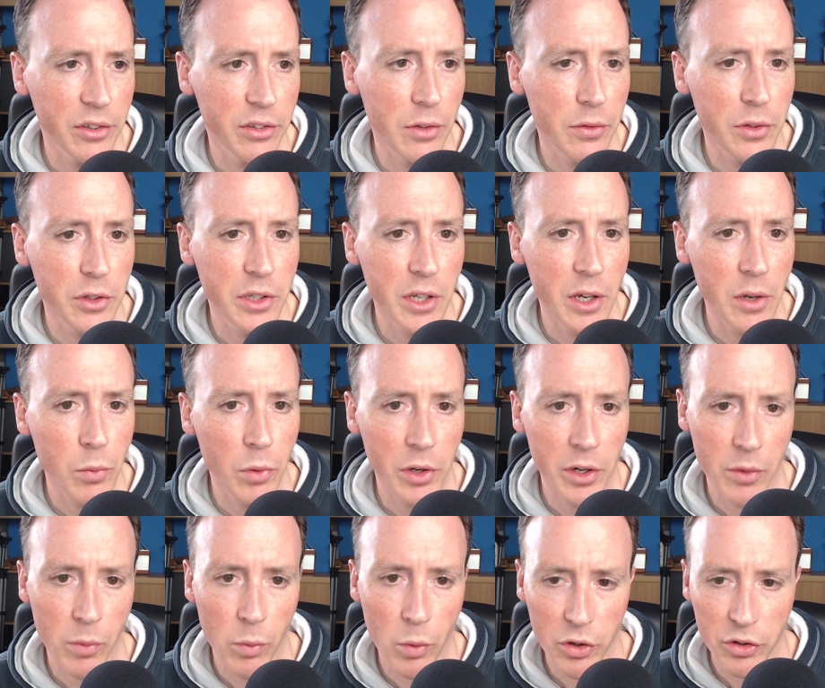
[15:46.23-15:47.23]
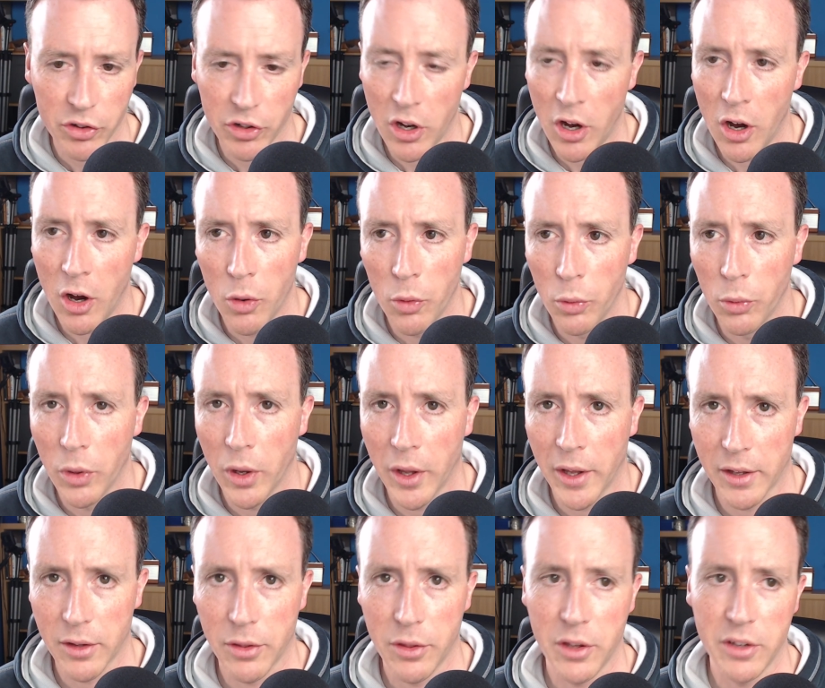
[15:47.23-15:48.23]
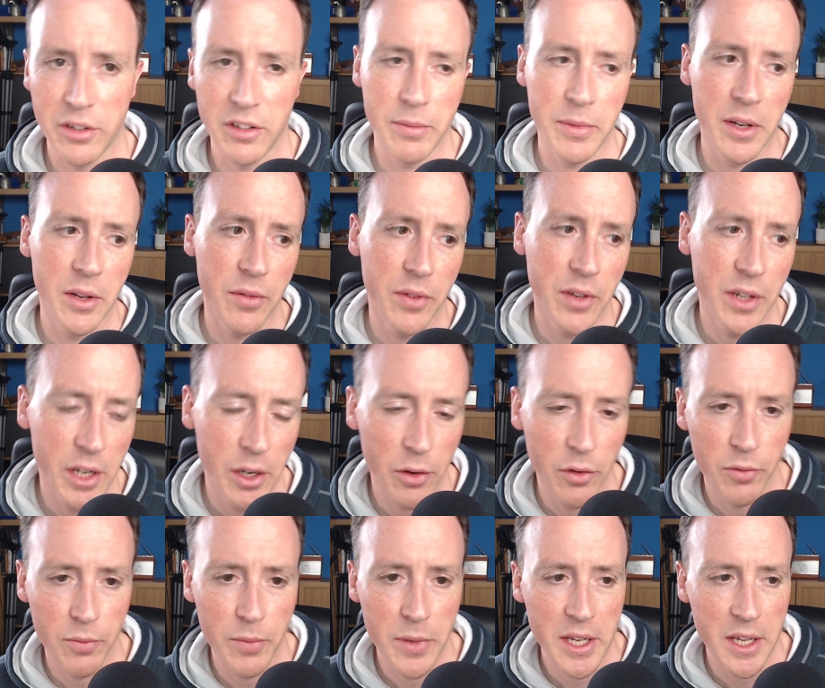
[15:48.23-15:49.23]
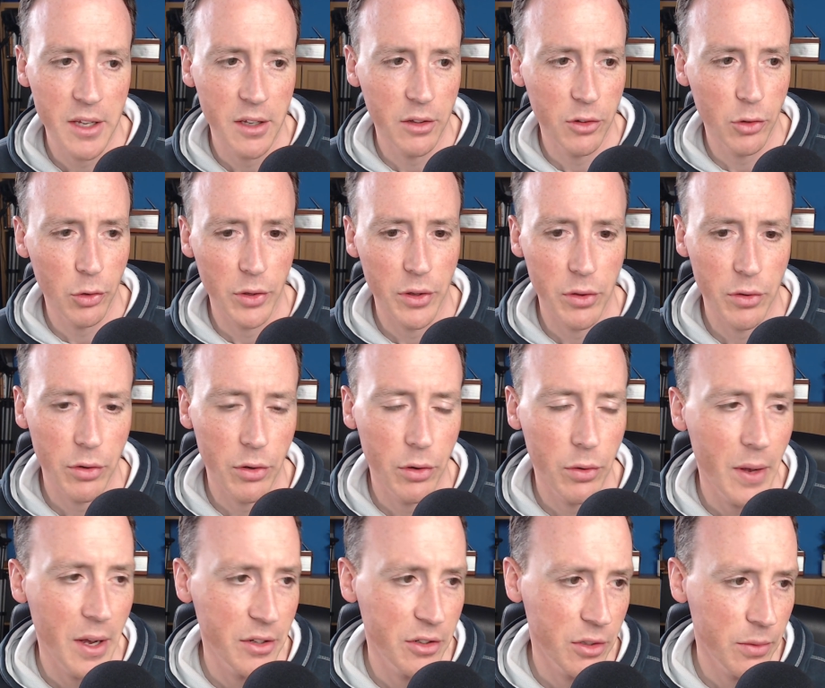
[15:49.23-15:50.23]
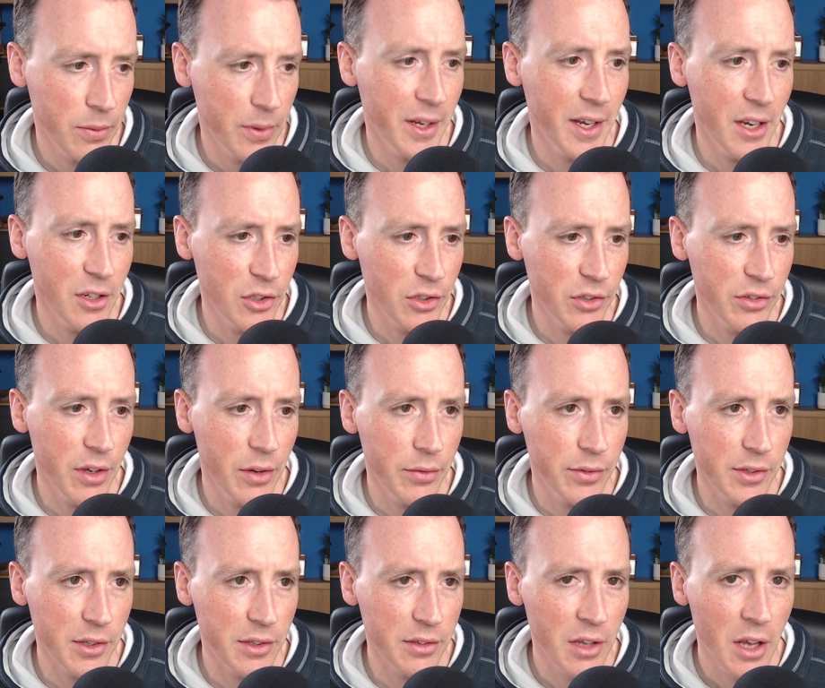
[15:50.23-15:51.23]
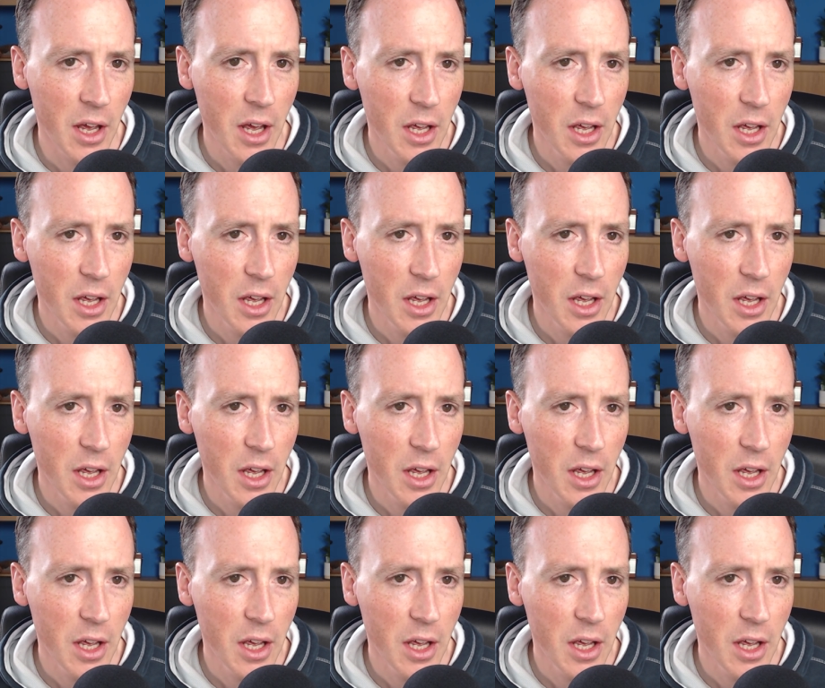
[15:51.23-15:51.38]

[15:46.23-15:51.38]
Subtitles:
So if you don't want to watch a whole 30-minute video of me talking through Azure Communication Services,